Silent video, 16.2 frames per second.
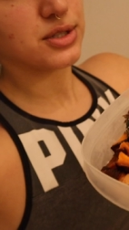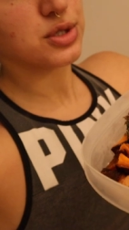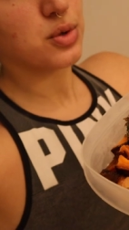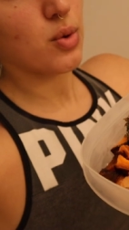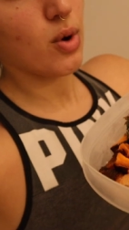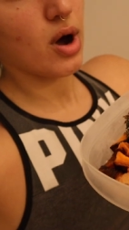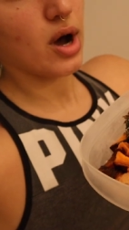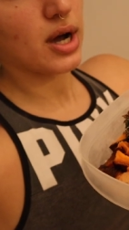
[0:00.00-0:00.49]

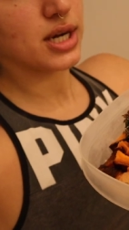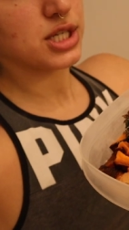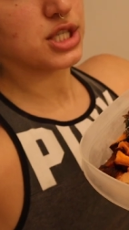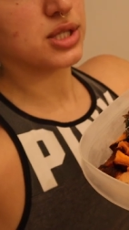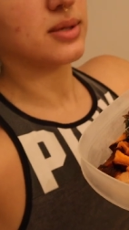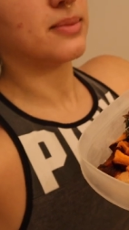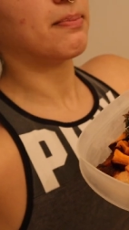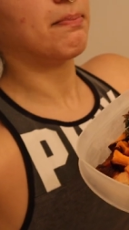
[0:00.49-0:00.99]
squash,
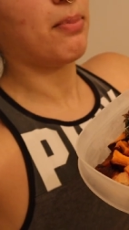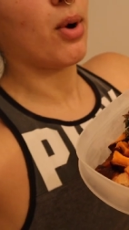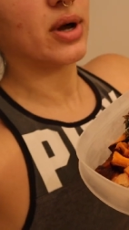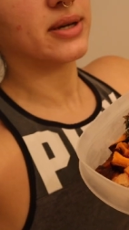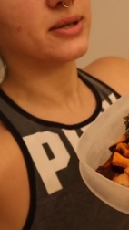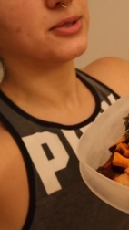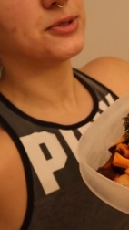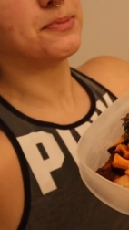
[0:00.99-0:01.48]
some
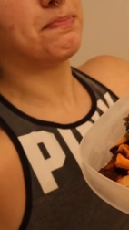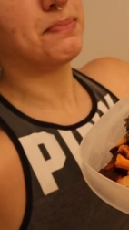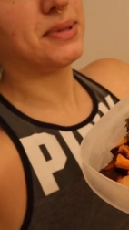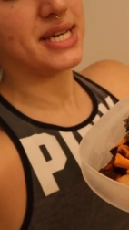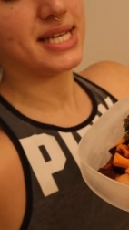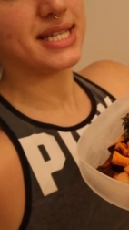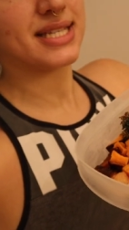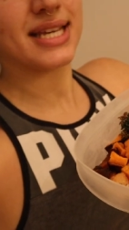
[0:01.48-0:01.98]
boiled
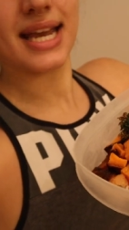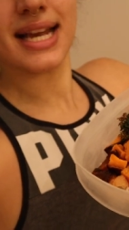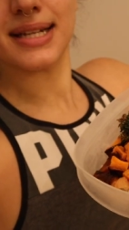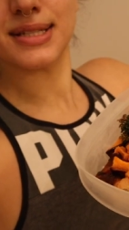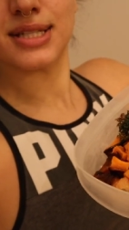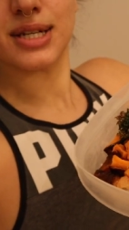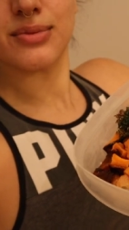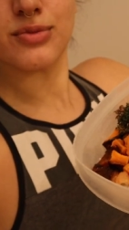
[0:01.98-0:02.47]
beets,
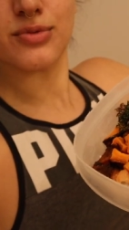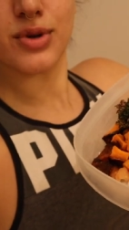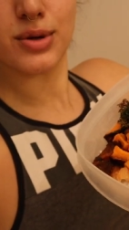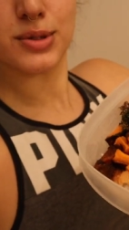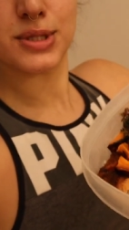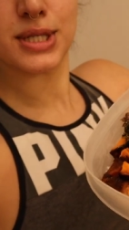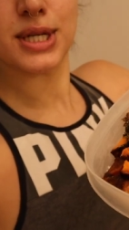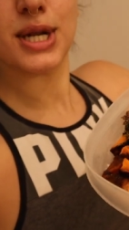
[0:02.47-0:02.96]
and some
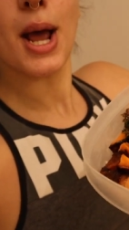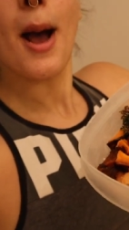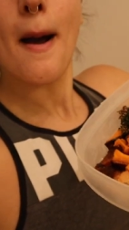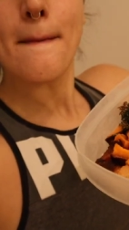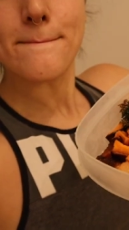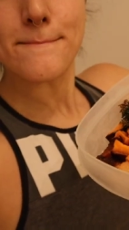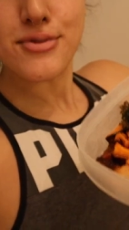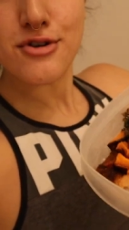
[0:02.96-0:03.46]
roasted
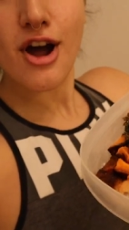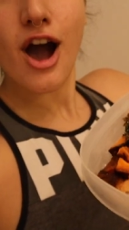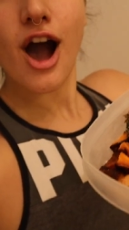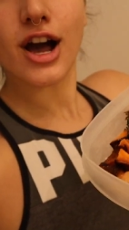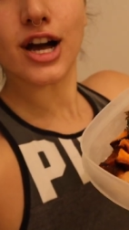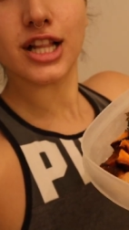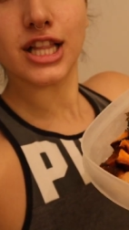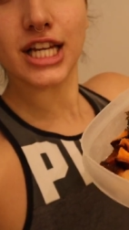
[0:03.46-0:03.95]
broccoli
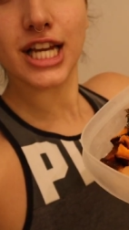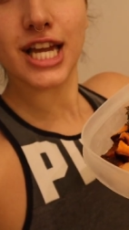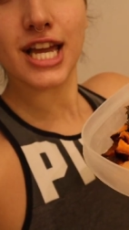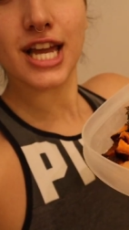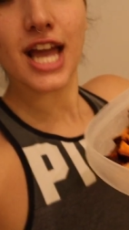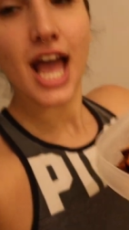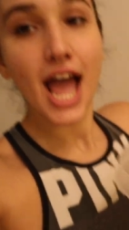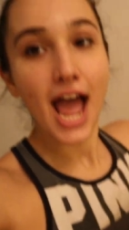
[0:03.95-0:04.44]

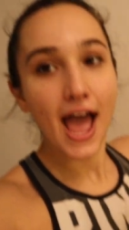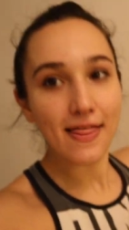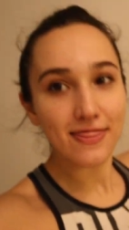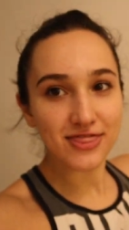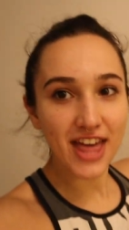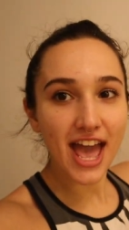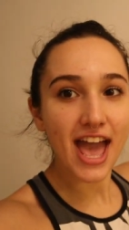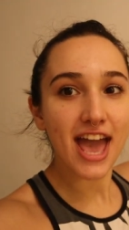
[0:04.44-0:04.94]
broccoli.
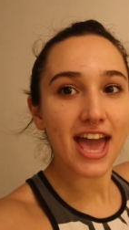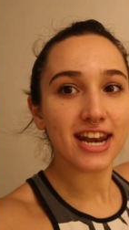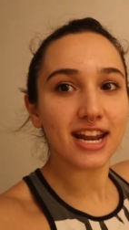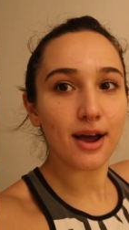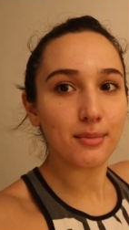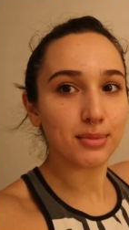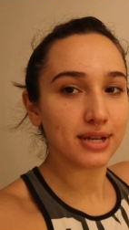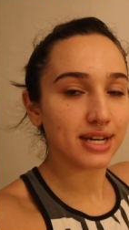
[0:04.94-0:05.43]
And then
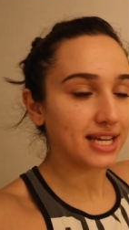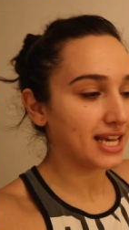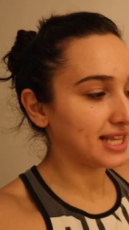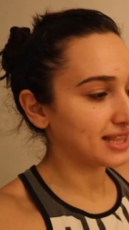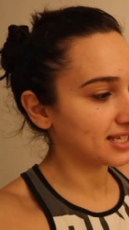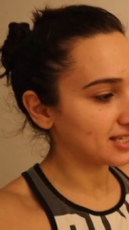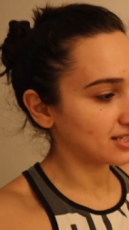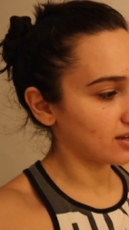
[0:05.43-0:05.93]
I'm gonna
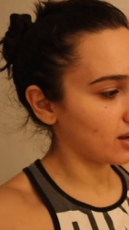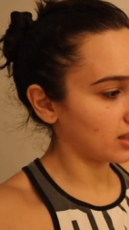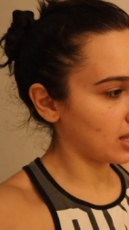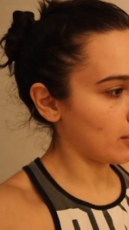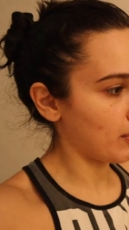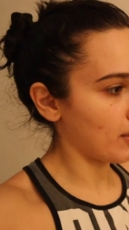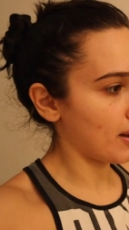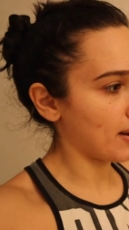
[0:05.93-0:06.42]
heat this all
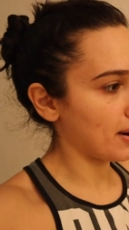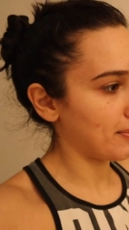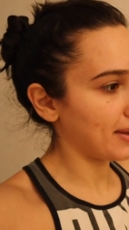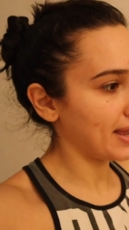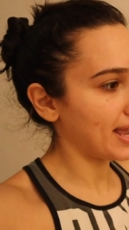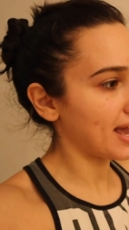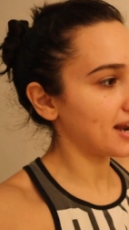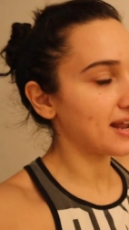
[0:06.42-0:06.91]
up on a
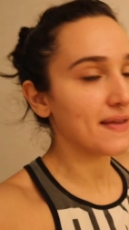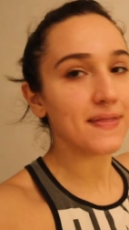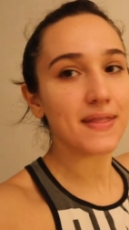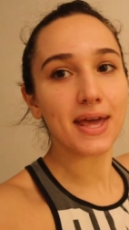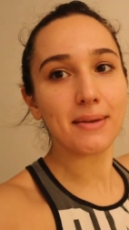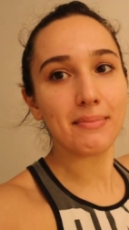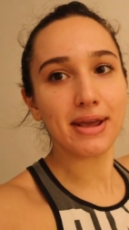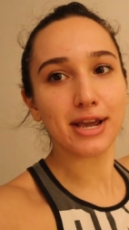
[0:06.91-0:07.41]
pan and
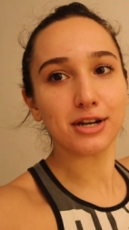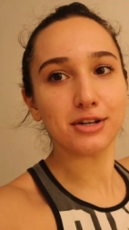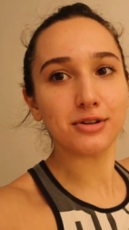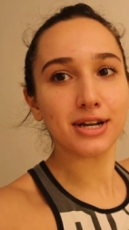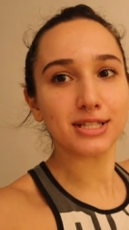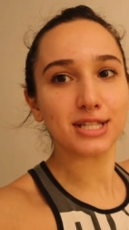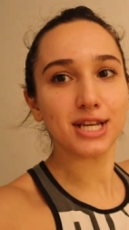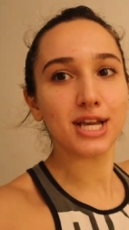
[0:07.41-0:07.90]
then make a
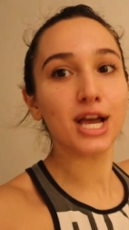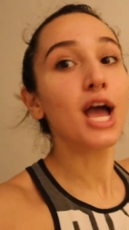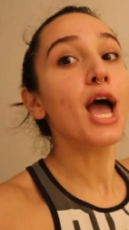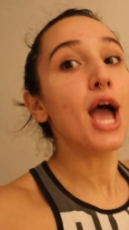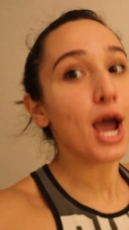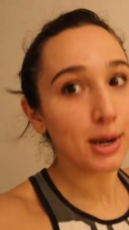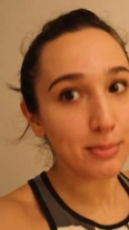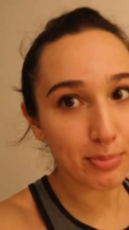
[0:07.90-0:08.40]
dressing
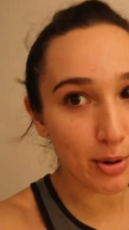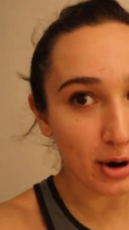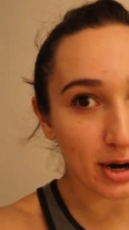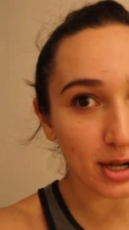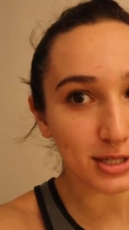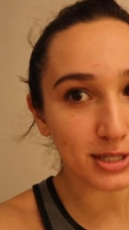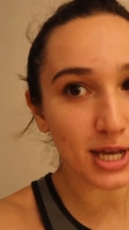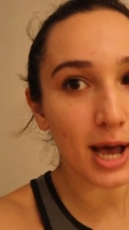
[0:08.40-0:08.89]
and pour
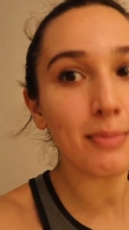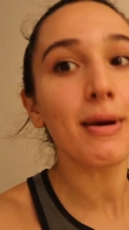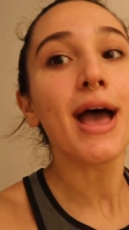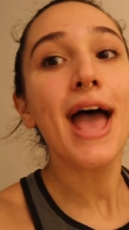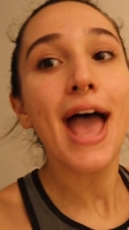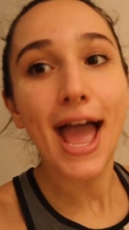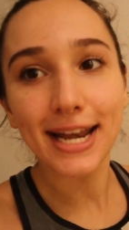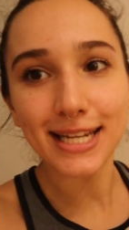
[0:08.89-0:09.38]
it on top
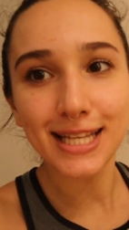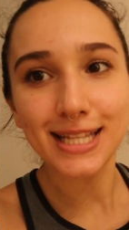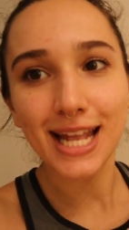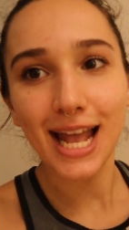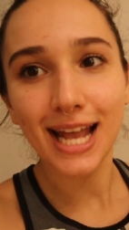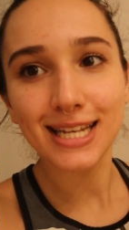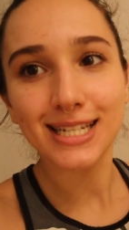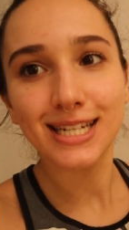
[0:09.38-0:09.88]
and eat
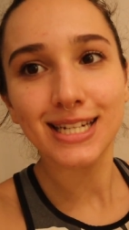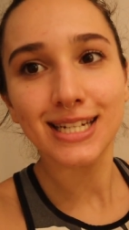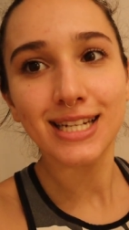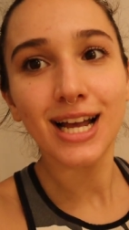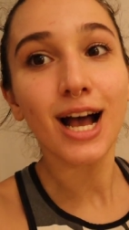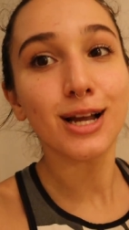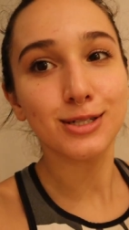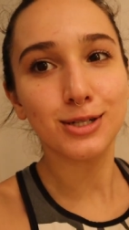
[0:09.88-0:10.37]
that.
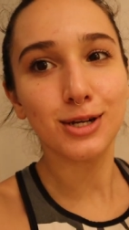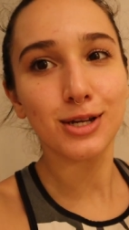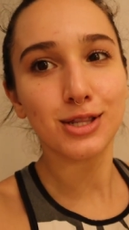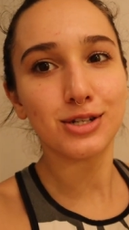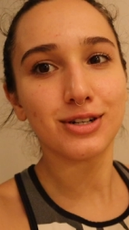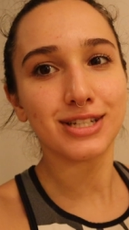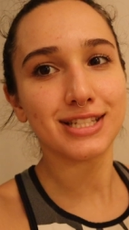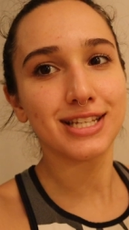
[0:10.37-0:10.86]
I'll show you
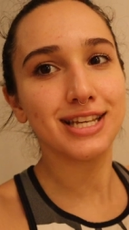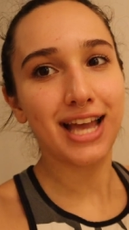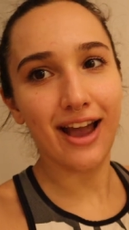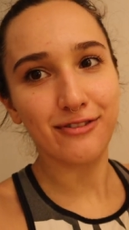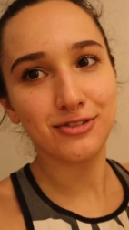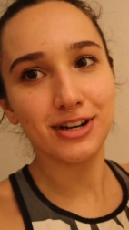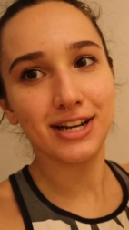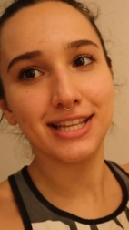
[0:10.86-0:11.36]
the dressing
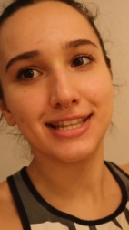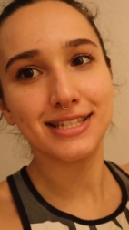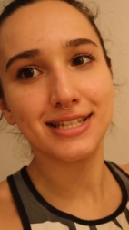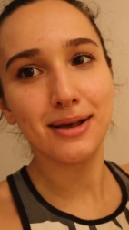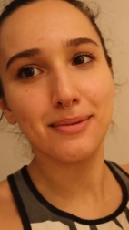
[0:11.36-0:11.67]
after I heat this